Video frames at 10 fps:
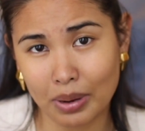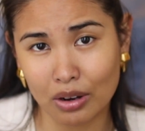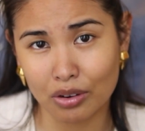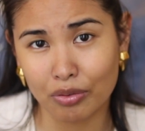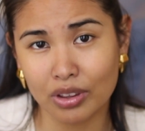
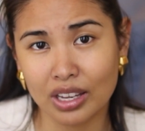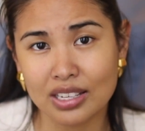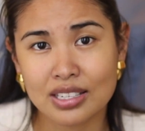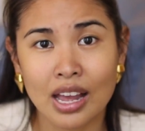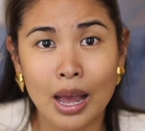powder for
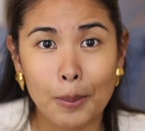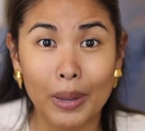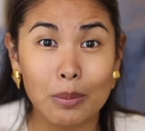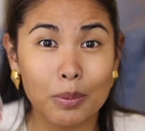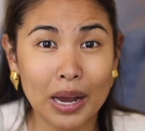this.
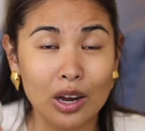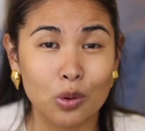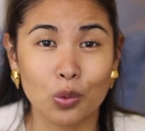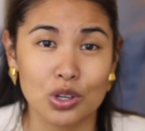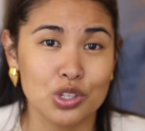Baby powder
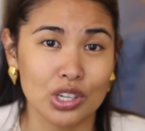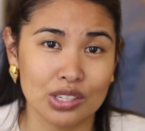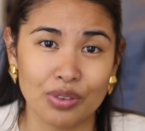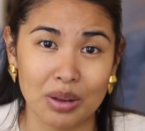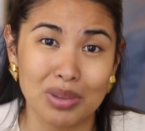works
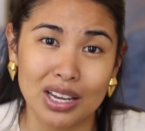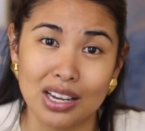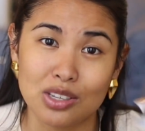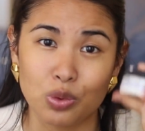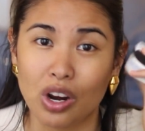just fine
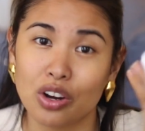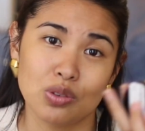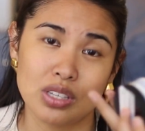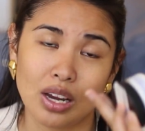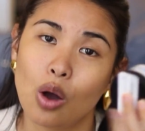because we are
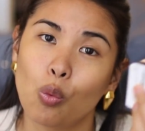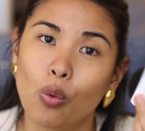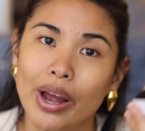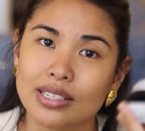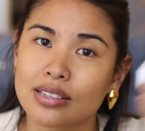using a
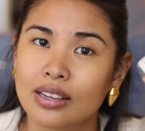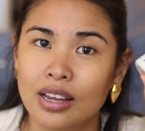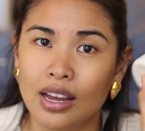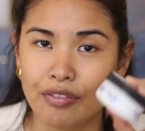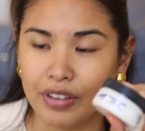white
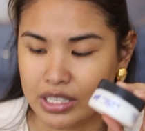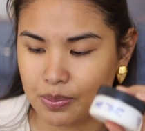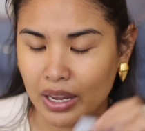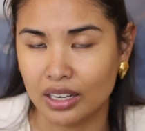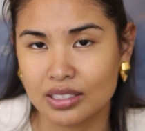face
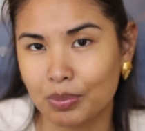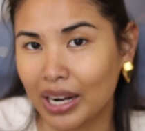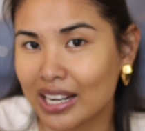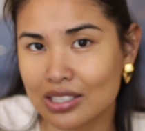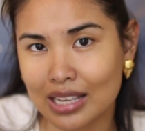paint, but
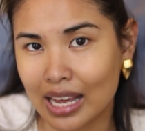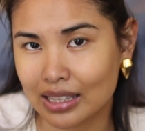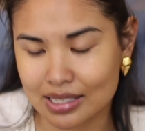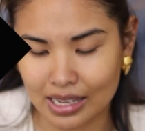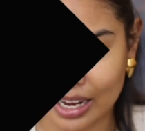I just had
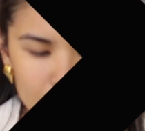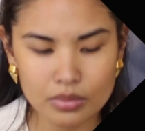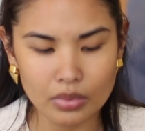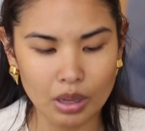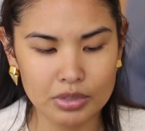this lying
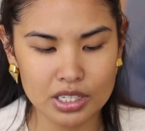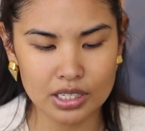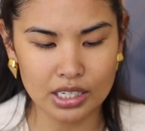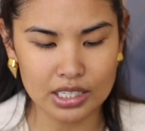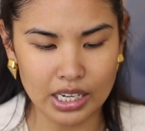around. I'm
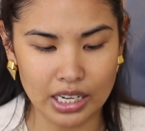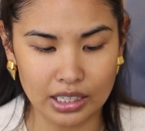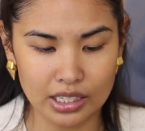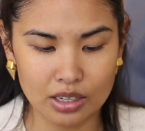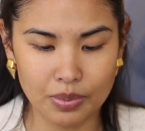just gonna take a
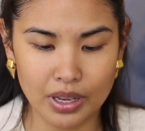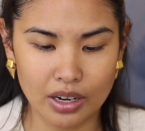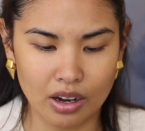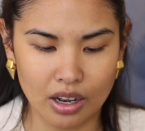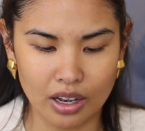little bit
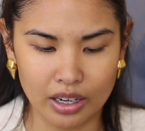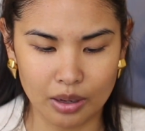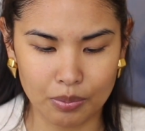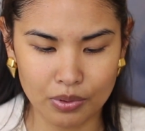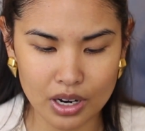on
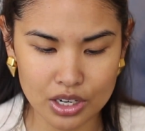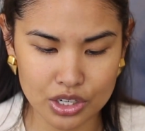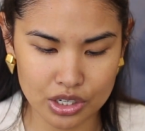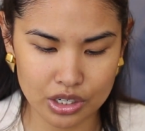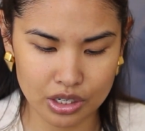a
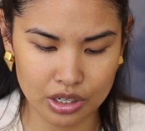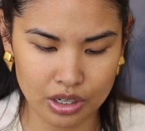brush